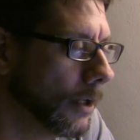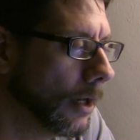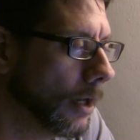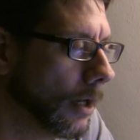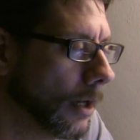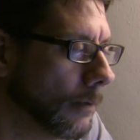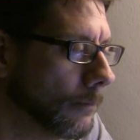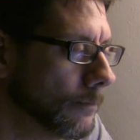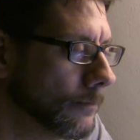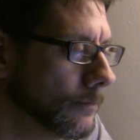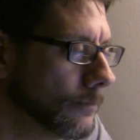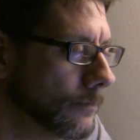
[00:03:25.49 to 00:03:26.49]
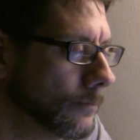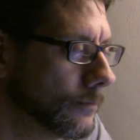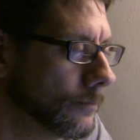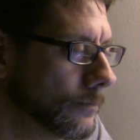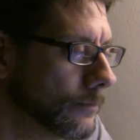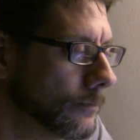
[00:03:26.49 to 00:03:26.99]
Do
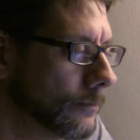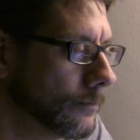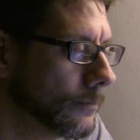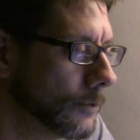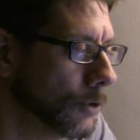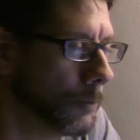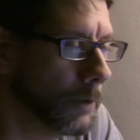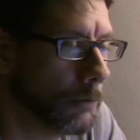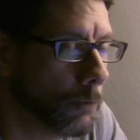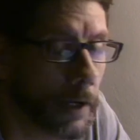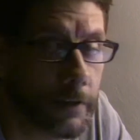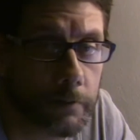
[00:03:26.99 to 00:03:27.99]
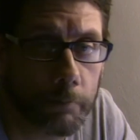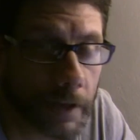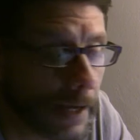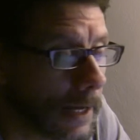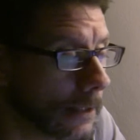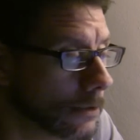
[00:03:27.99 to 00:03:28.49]
you mean whites and
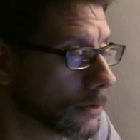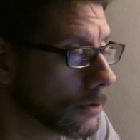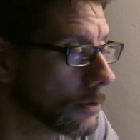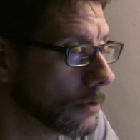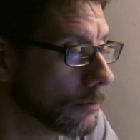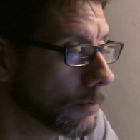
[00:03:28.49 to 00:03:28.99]
blacks?